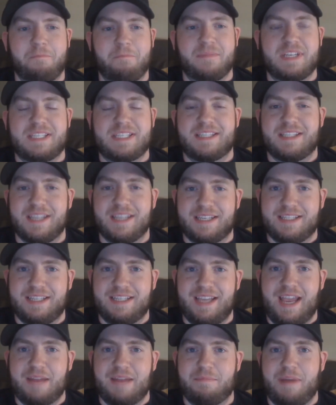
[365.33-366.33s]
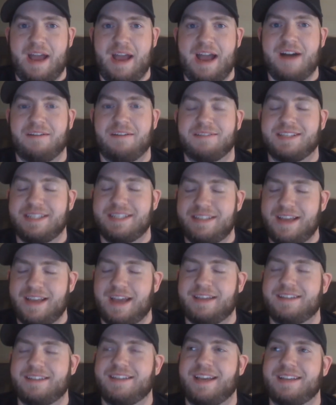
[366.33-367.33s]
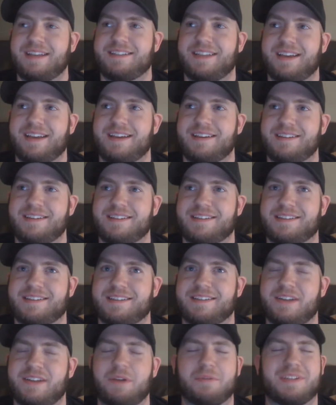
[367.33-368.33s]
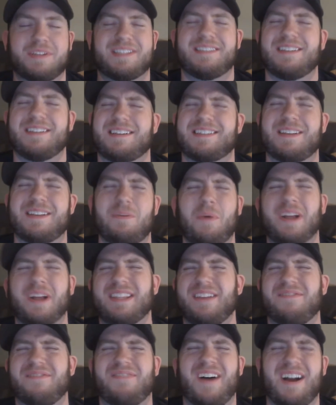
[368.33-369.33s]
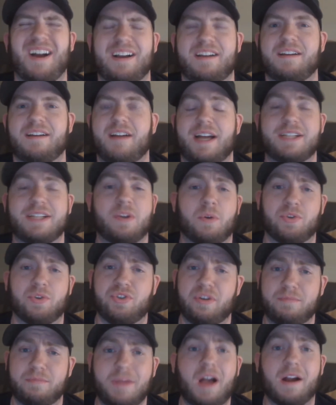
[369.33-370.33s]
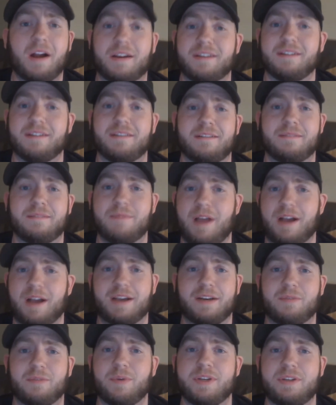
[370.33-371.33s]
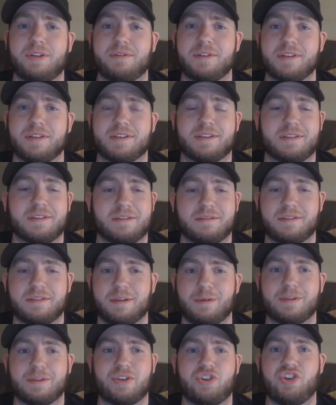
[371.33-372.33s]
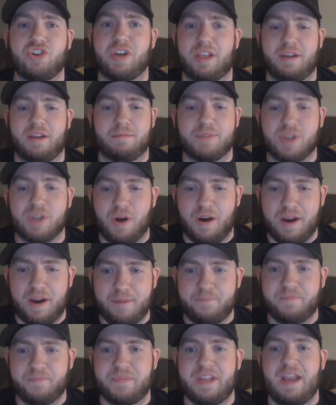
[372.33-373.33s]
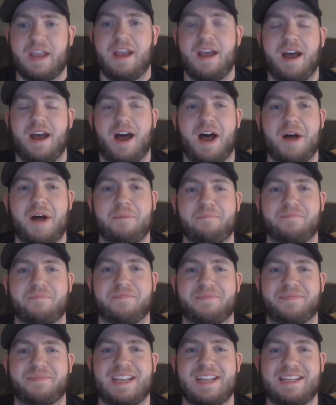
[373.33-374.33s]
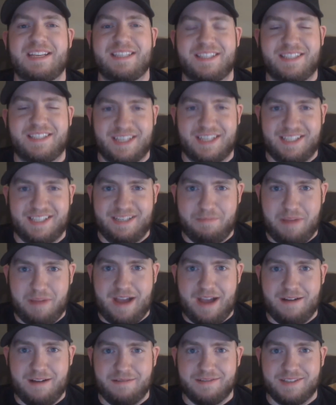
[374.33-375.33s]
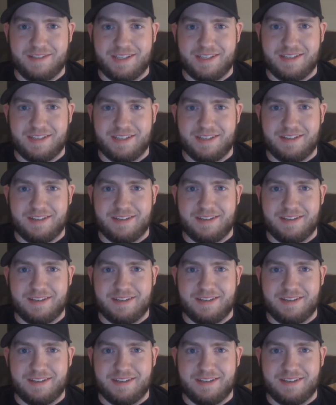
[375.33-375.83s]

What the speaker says: 68 pounds in 98 days. No, I told you I'm not gonna redo this. So it's shitty. I'm sorry. 60 pounds